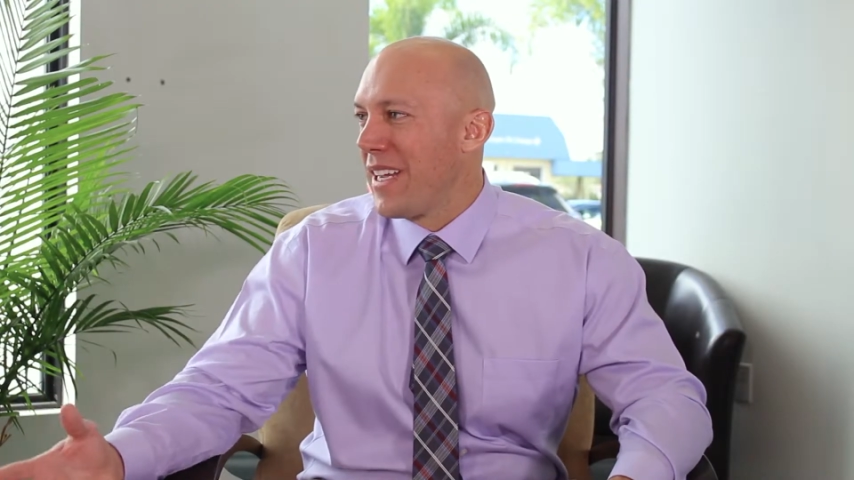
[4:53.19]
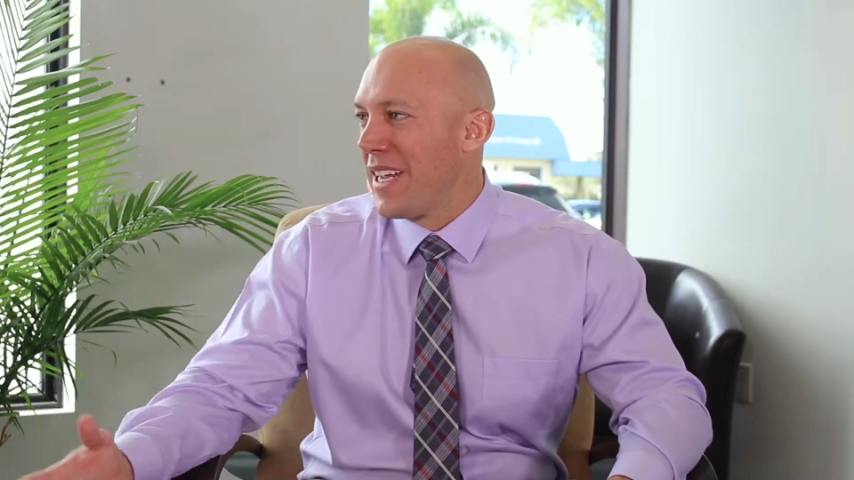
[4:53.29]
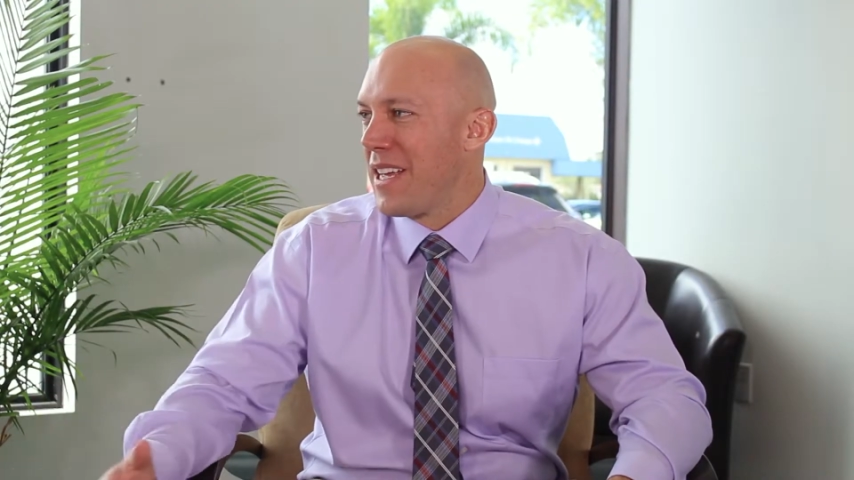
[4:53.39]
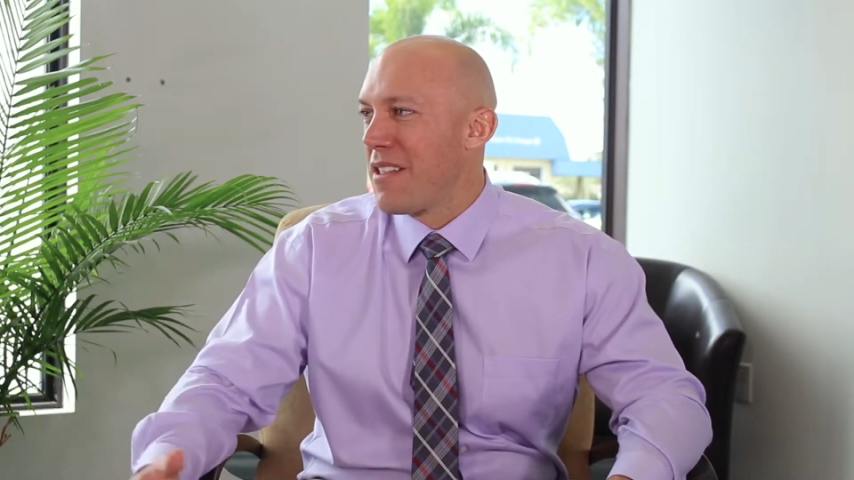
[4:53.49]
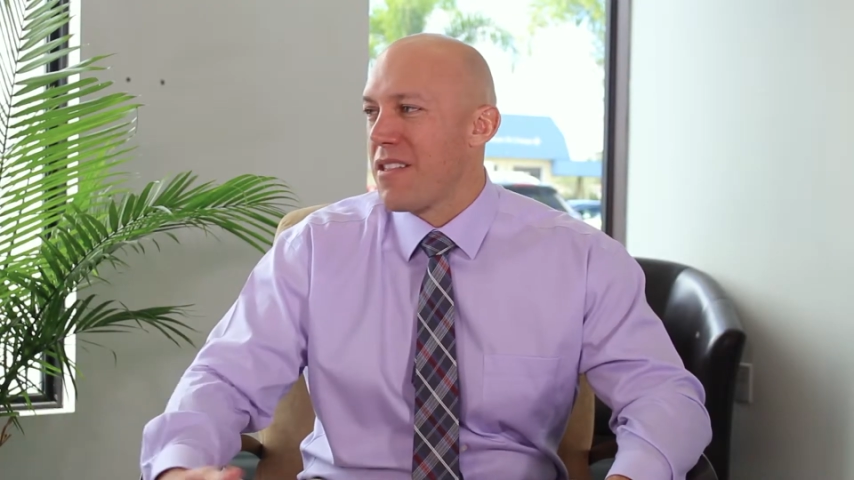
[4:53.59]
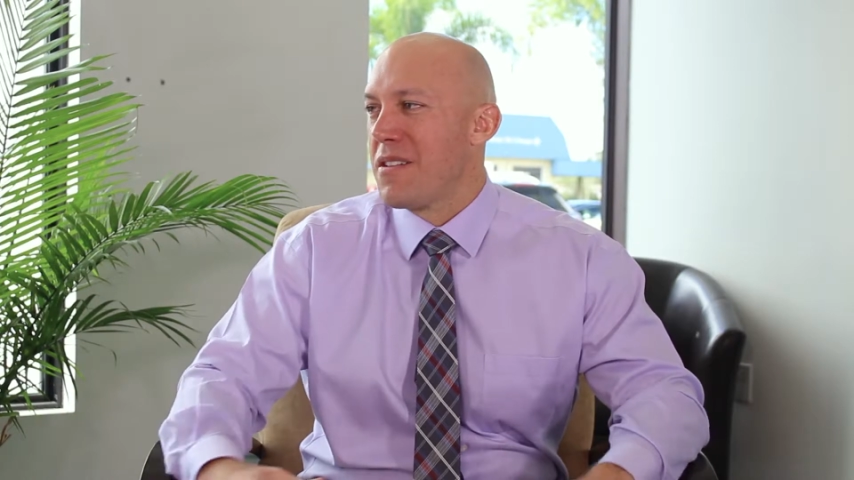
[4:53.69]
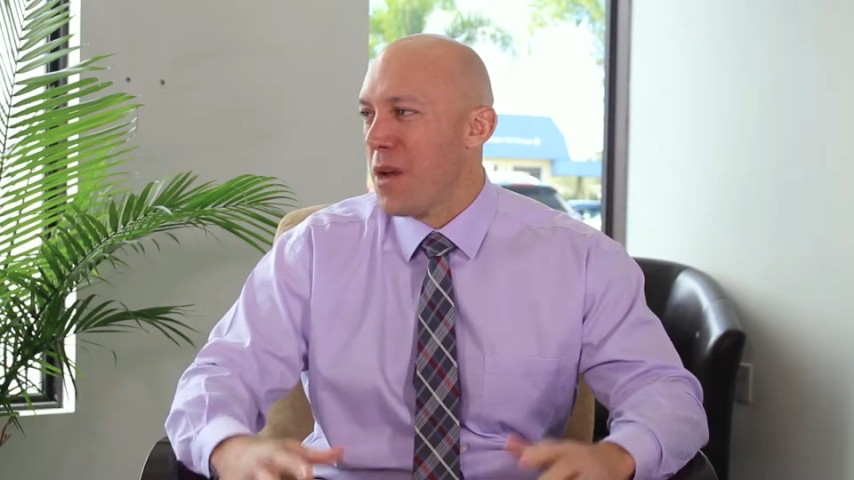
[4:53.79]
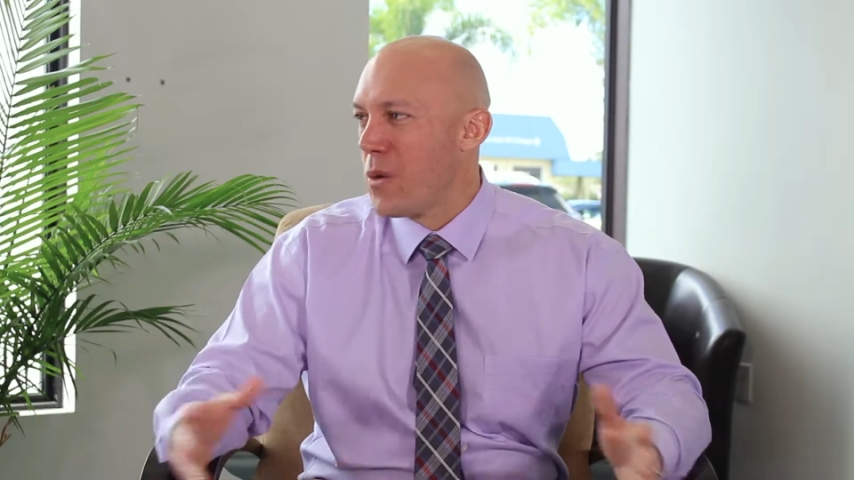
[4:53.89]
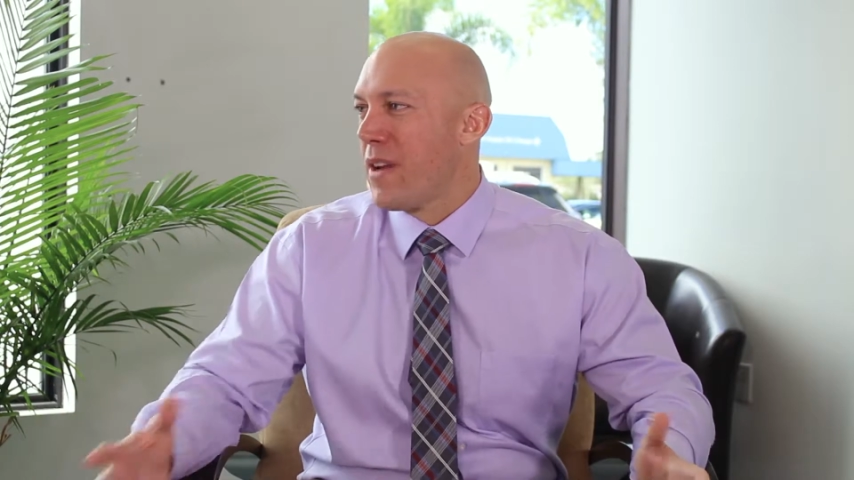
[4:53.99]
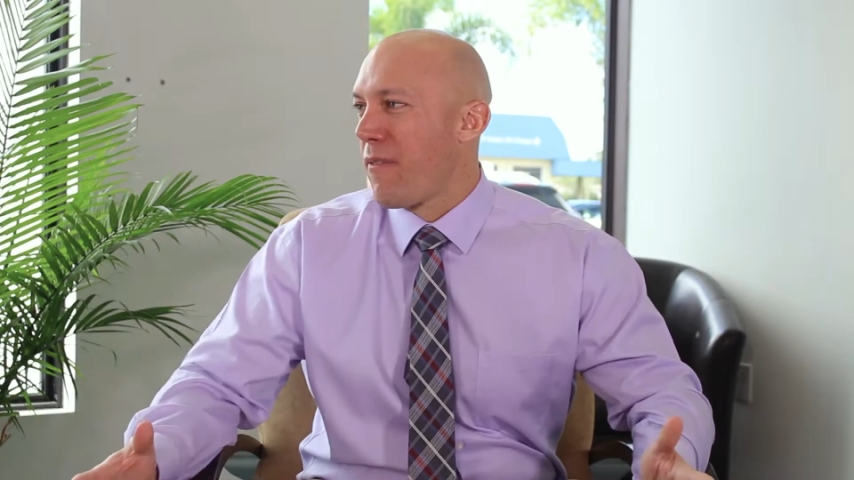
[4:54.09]
is
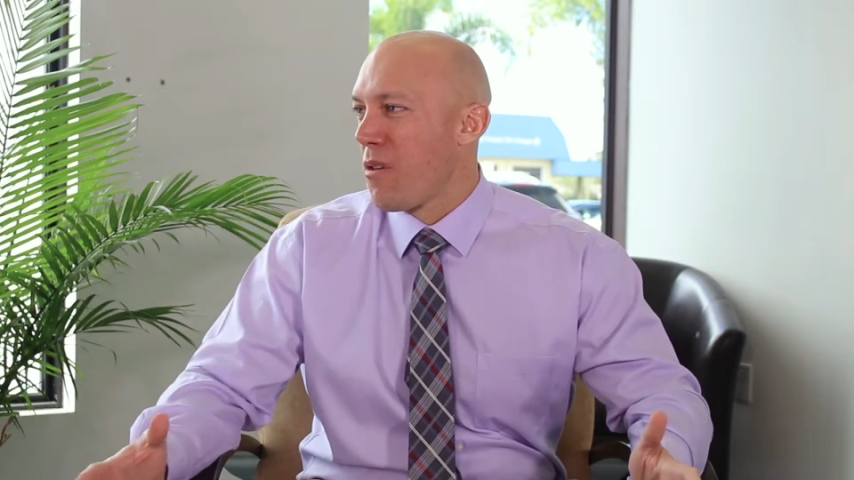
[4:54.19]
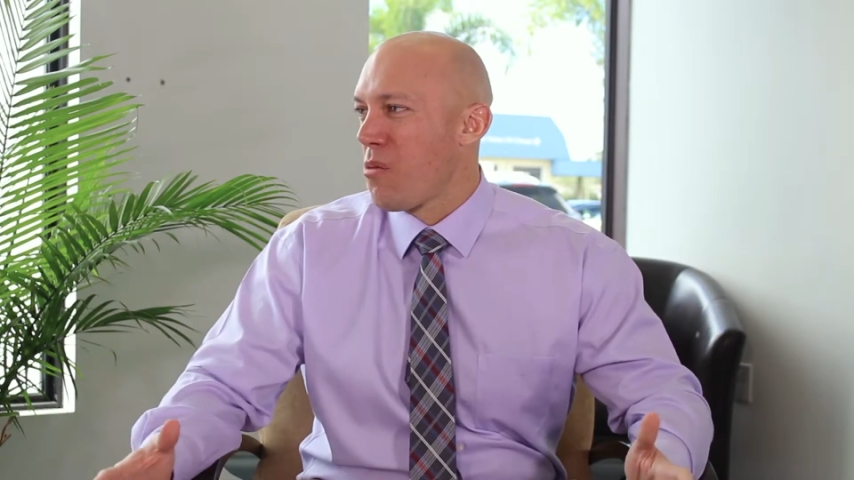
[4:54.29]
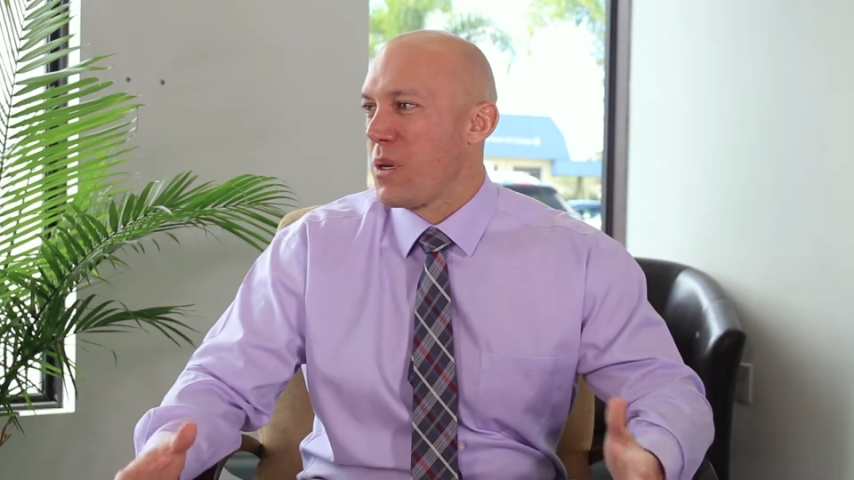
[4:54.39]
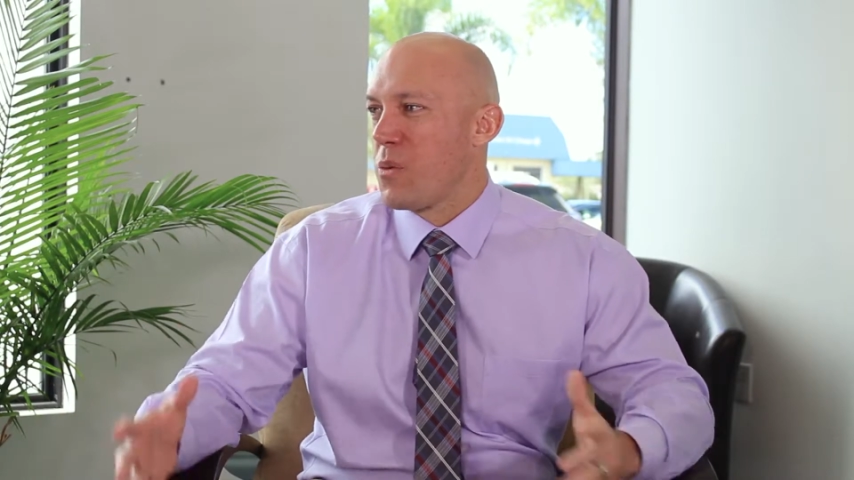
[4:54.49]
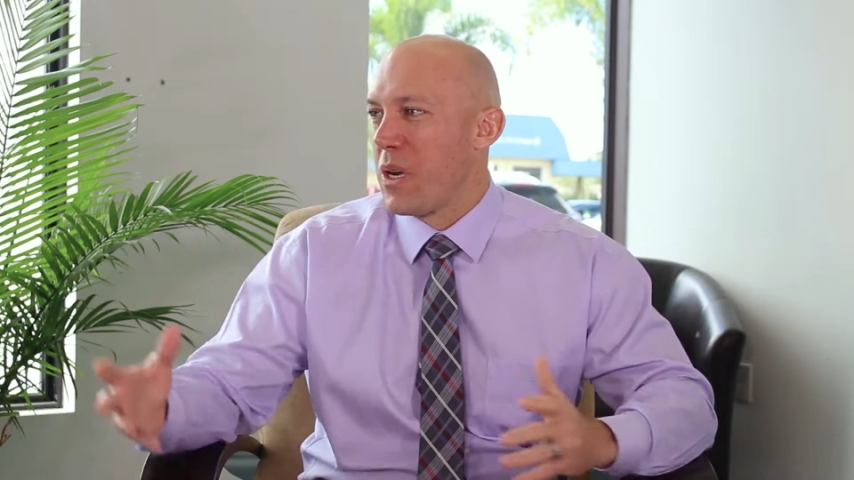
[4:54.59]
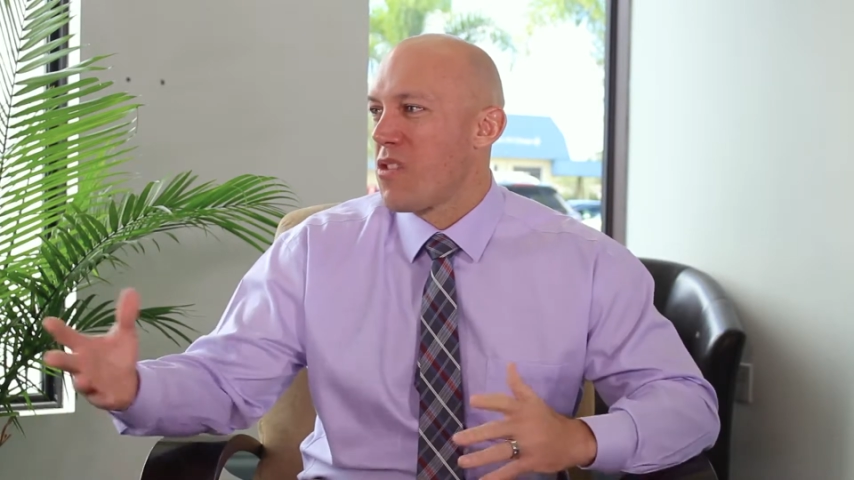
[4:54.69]
no difference between